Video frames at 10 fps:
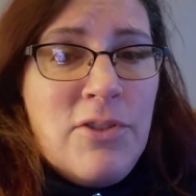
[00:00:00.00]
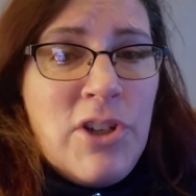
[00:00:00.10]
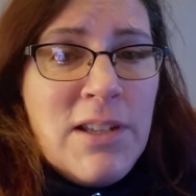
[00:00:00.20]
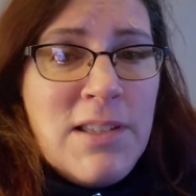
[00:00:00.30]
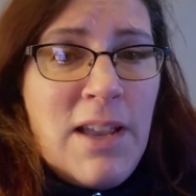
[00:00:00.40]

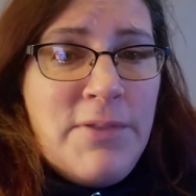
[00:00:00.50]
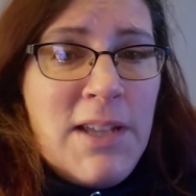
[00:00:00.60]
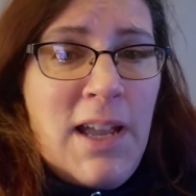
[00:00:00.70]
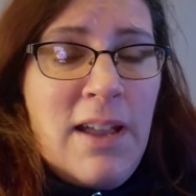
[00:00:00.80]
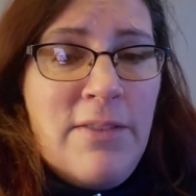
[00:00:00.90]
chicks have
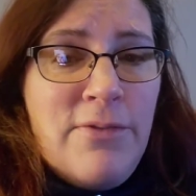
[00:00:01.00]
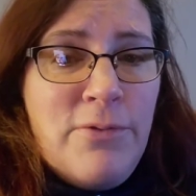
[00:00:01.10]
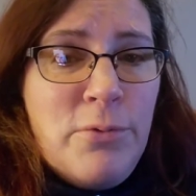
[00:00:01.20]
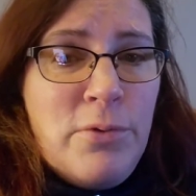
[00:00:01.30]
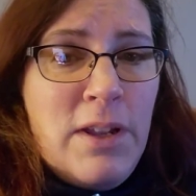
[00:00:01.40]
to have
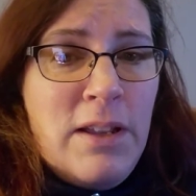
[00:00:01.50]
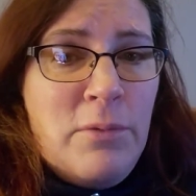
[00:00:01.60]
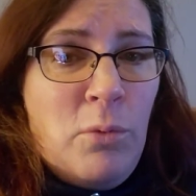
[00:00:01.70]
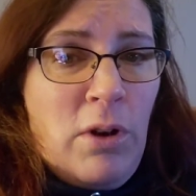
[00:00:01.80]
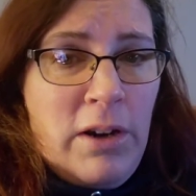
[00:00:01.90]
food
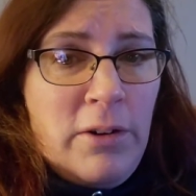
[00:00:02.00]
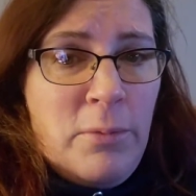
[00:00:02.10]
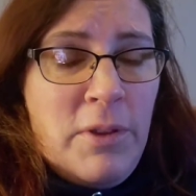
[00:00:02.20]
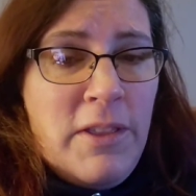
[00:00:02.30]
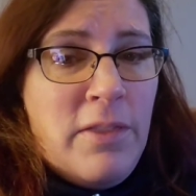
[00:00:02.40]
and water
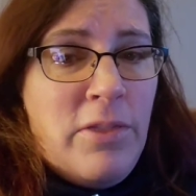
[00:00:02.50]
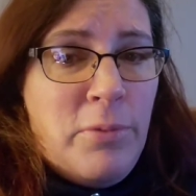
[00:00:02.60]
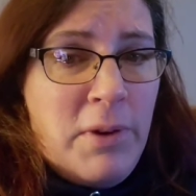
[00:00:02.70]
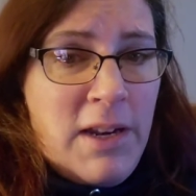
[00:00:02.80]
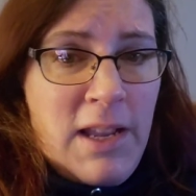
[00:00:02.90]
within
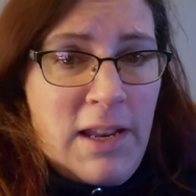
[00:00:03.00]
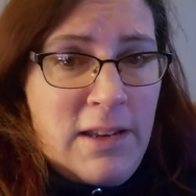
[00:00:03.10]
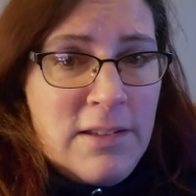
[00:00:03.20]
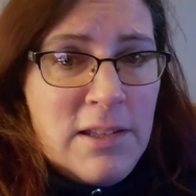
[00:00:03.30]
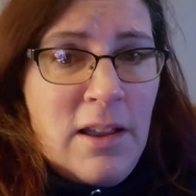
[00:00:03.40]
3
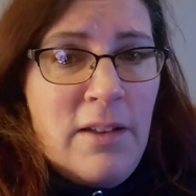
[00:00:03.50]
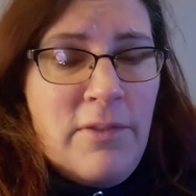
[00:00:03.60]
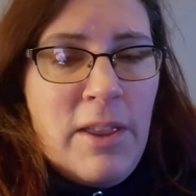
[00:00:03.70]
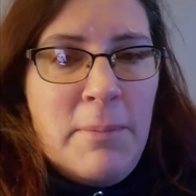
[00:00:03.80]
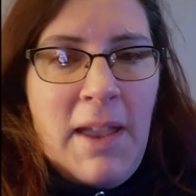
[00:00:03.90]
days of them